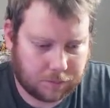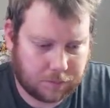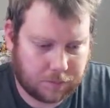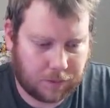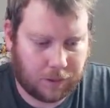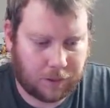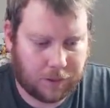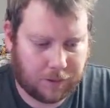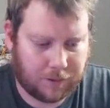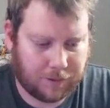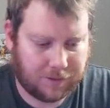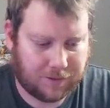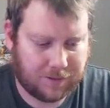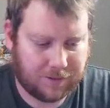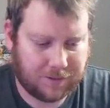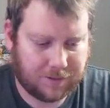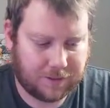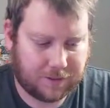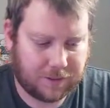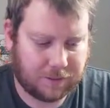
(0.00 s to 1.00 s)

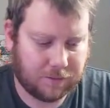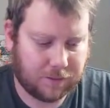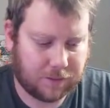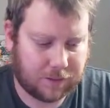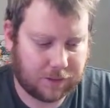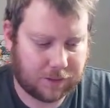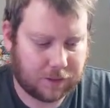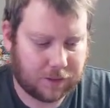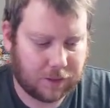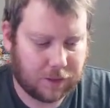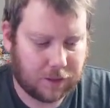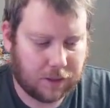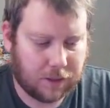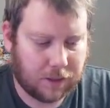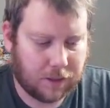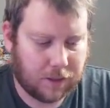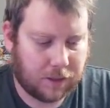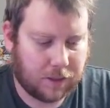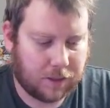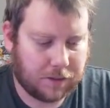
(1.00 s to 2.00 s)
and everything.
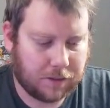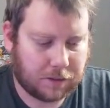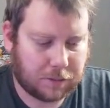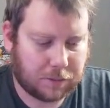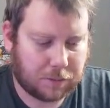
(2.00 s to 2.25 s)
And this